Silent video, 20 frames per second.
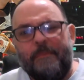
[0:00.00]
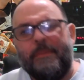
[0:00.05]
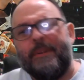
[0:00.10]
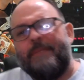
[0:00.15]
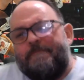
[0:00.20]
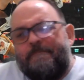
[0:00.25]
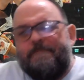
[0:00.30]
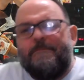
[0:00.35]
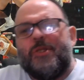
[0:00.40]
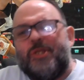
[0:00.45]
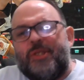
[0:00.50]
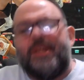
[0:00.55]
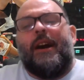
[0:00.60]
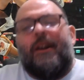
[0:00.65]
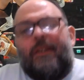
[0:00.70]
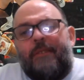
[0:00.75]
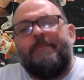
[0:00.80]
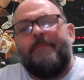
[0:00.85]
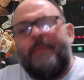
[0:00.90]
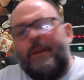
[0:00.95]
But
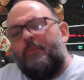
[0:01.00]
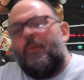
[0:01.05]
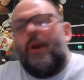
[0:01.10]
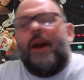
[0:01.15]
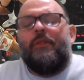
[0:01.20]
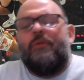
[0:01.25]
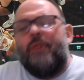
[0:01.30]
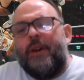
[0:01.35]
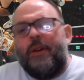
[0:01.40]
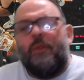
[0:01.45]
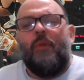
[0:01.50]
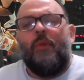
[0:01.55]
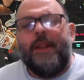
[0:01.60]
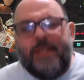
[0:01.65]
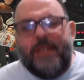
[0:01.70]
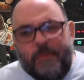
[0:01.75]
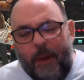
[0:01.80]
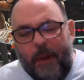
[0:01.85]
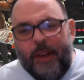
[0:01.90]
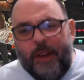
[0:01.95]
still,
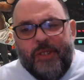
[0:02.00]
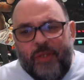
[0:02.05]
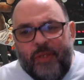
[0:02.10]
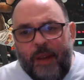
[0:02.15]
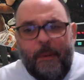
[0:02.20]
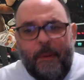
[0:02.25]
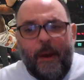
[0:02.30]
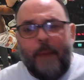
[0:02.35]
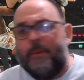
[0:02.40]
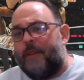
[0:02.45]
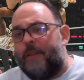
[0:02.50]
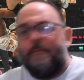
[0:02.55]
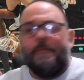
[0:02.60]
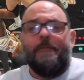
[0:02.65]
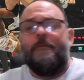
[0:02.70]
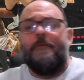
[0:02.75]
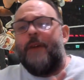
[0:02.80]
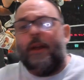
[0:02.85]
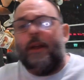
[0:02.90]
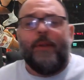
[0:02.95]
one small slip up in a
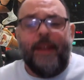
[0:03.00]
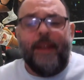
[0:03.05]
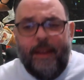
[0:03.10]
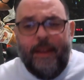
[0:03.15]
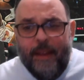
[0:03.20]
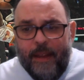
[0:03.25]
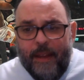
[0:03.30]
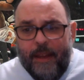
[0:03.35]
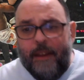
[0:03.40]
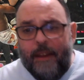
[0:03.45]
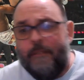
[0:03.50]
very